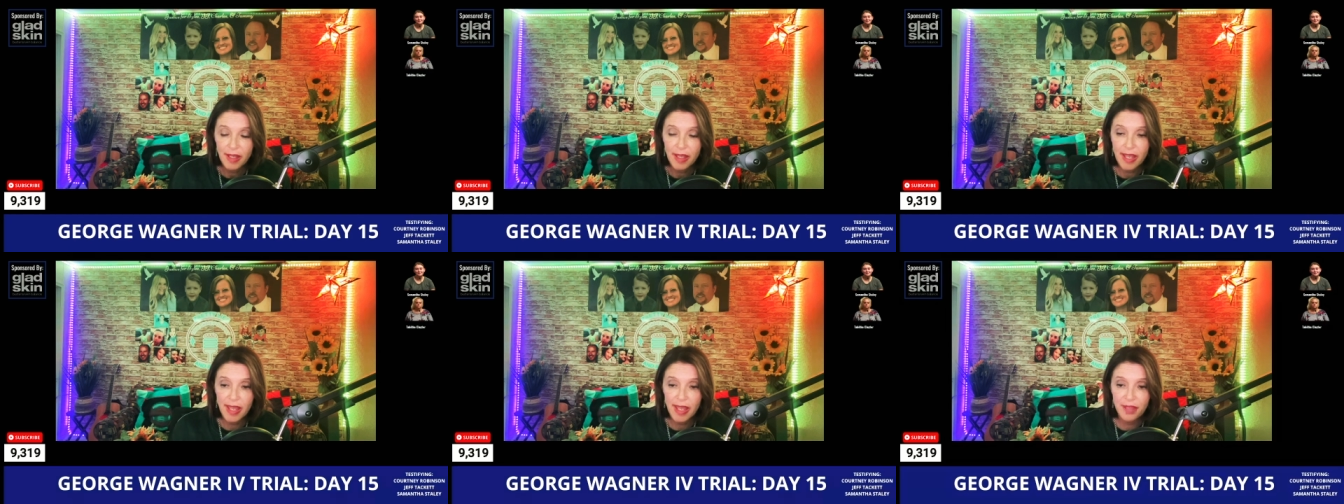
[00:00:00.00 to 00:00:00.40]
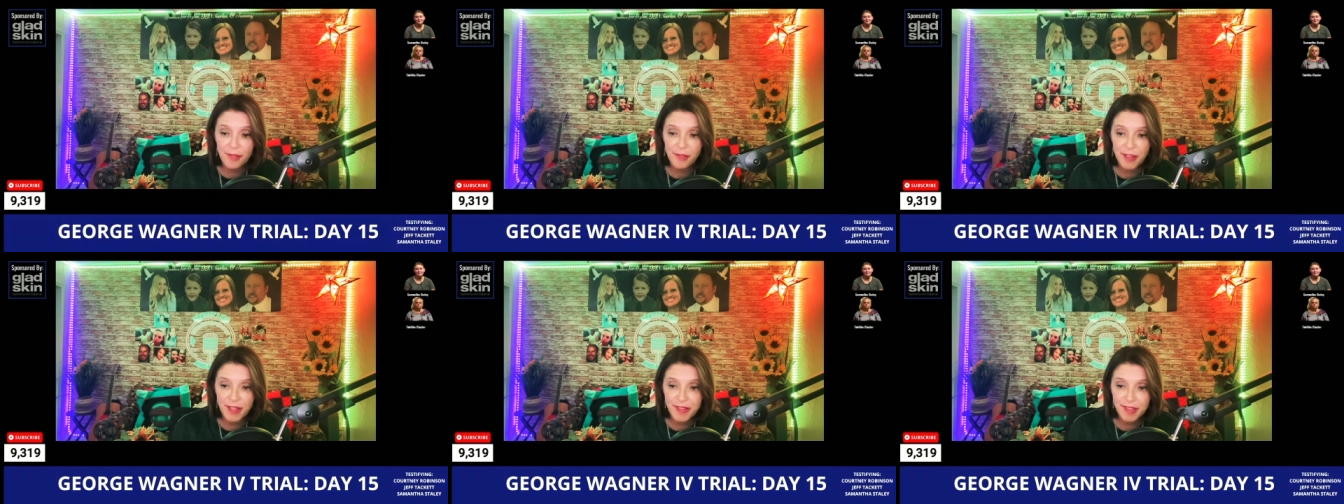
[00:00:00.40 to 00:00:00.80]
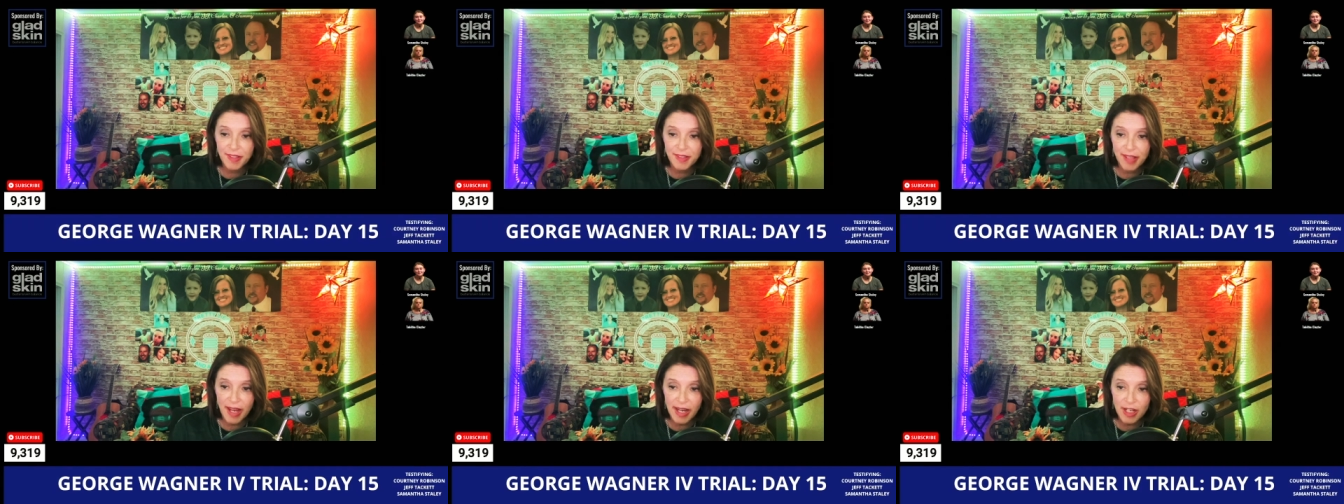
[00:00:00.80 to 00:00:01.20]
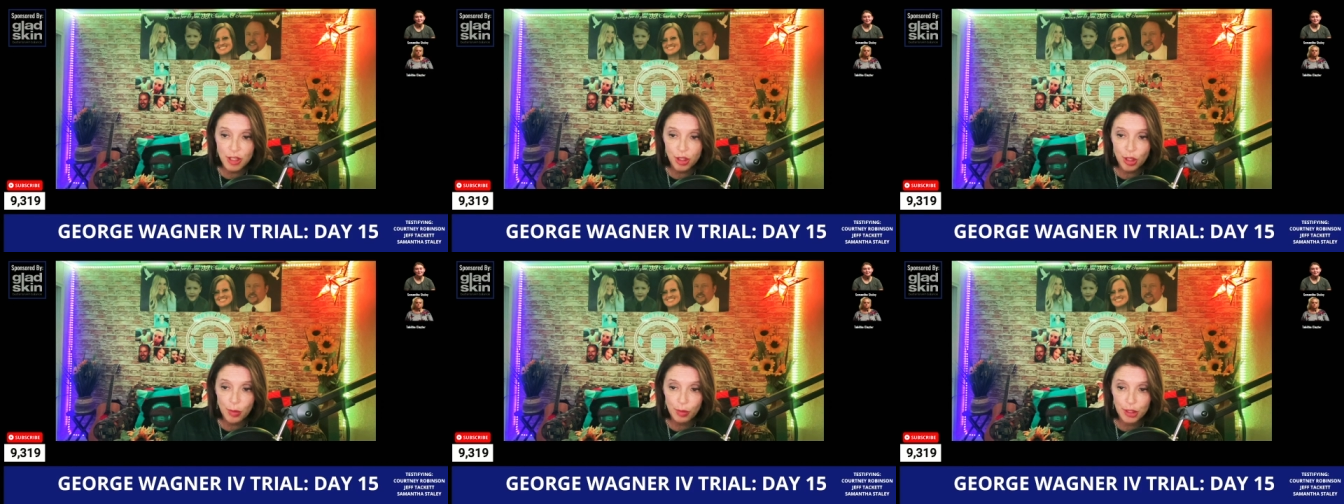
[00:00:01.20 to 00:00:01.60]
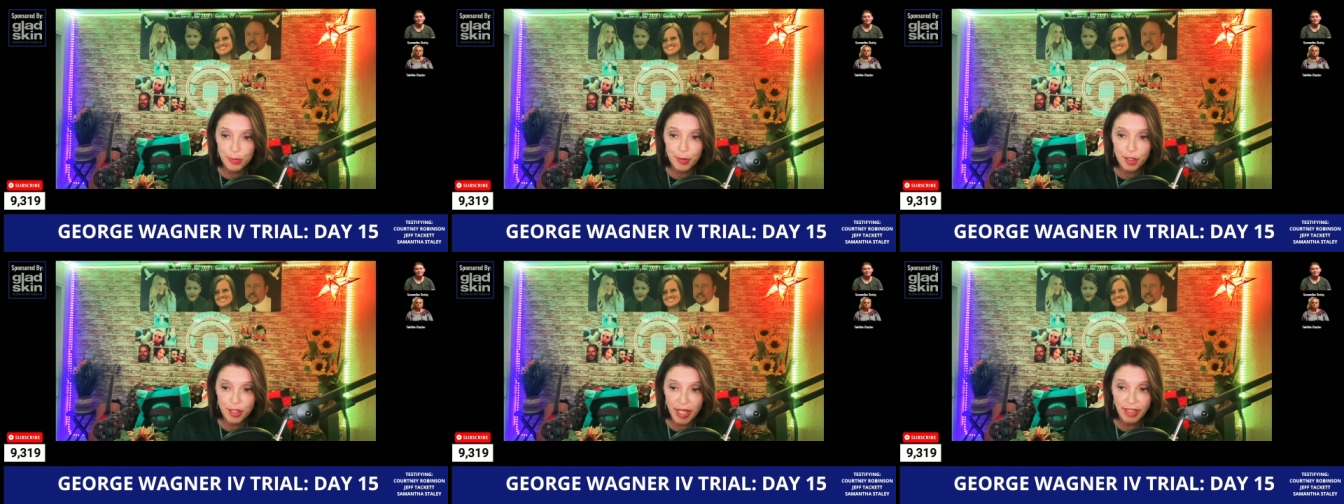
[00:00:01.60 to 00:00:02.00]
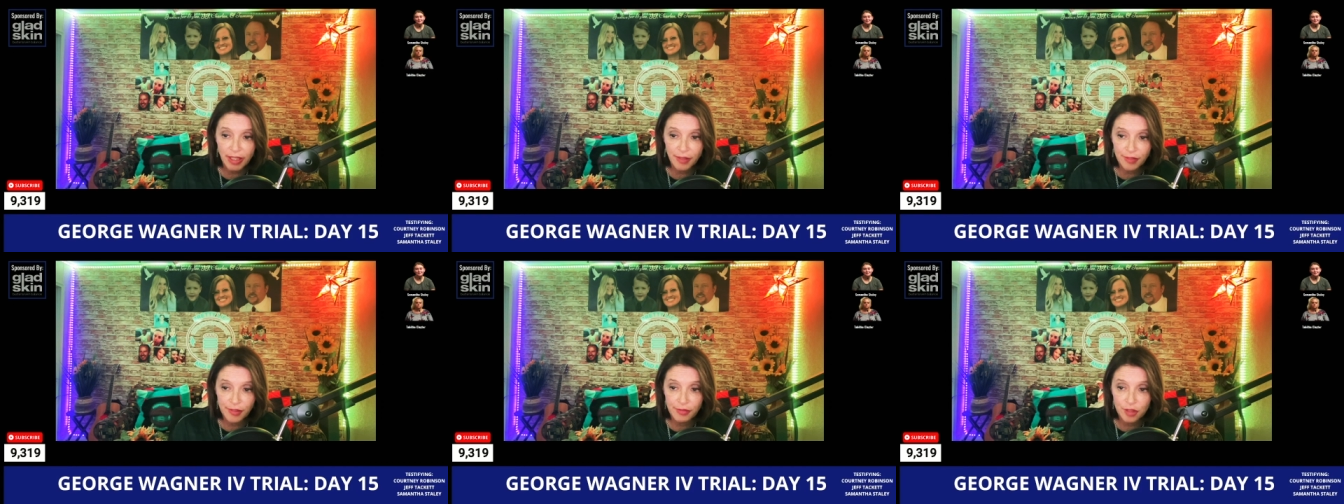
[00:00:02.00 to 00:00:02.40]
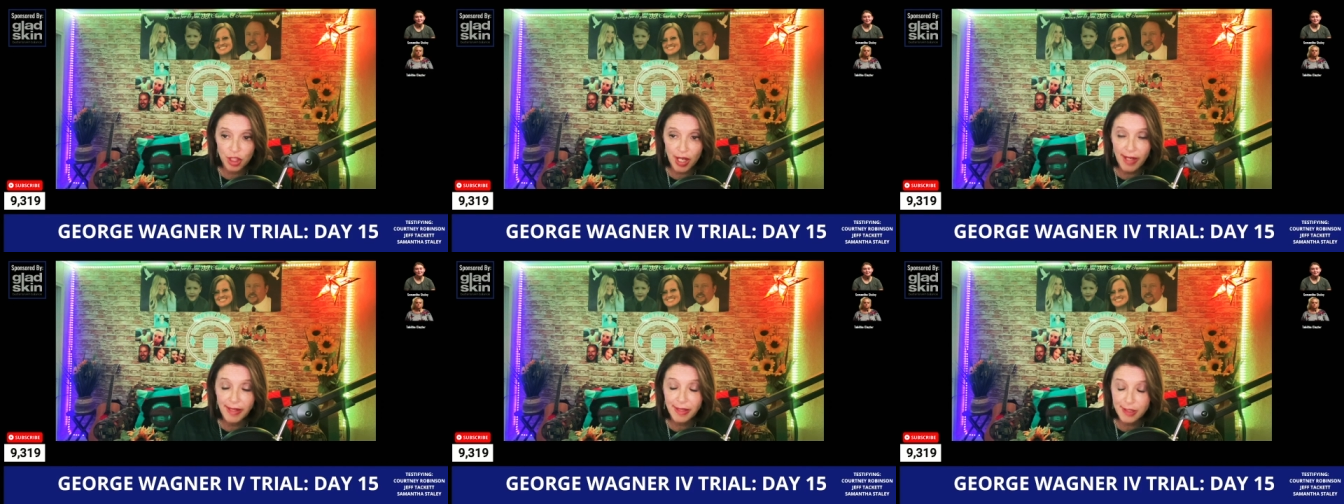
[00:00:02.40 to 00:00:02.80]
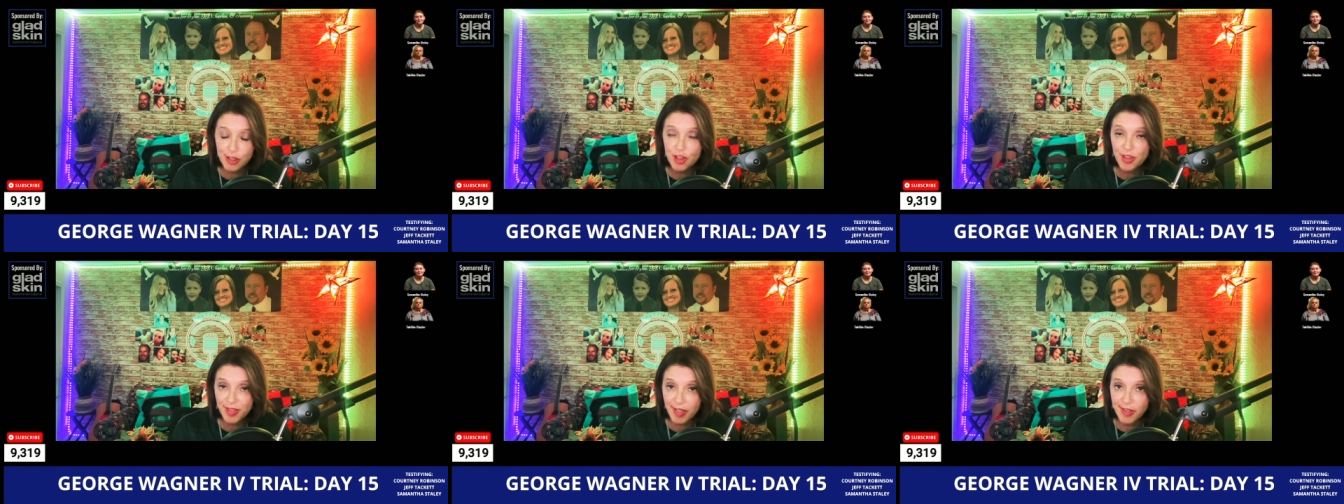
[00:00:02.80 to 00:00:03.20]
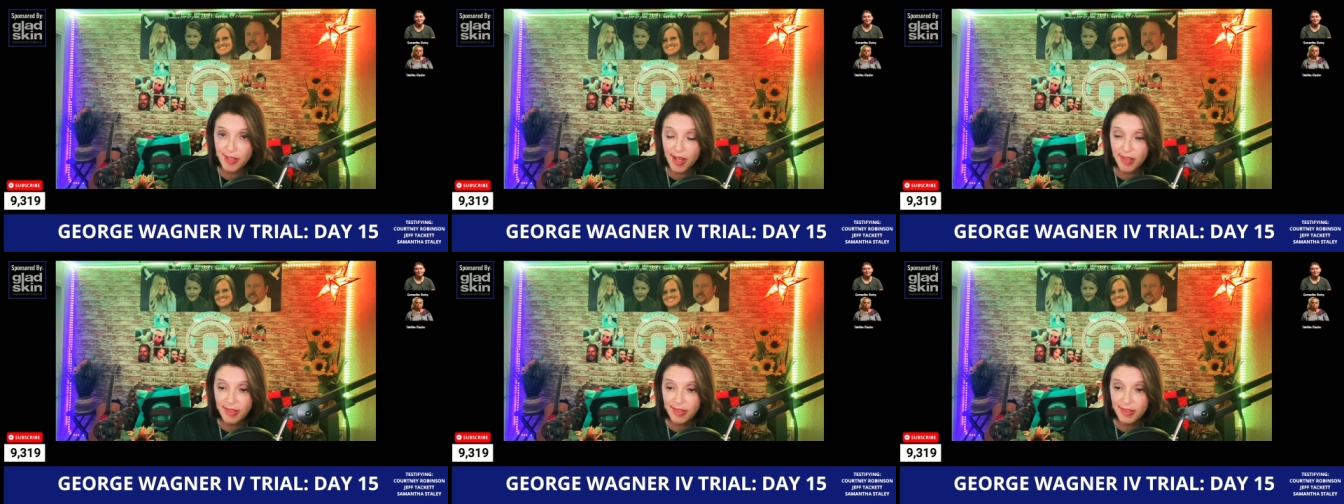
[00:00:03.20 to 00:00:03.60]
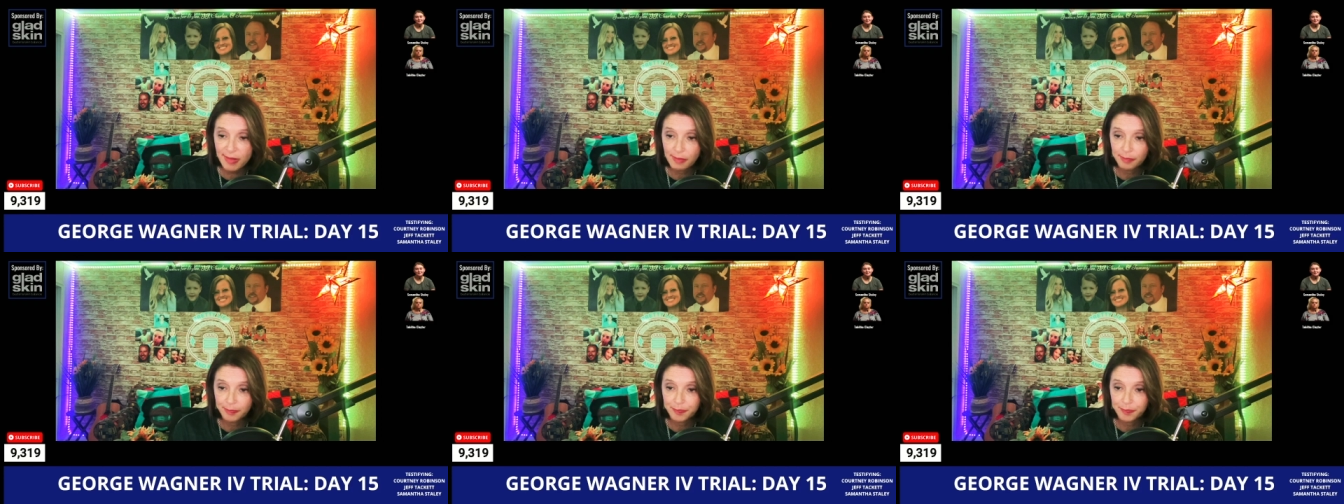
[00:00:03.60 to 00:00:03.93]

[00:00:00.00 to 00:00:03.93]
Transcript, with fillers: And the defense says, Angela was protective of Jake. And she said, Yes.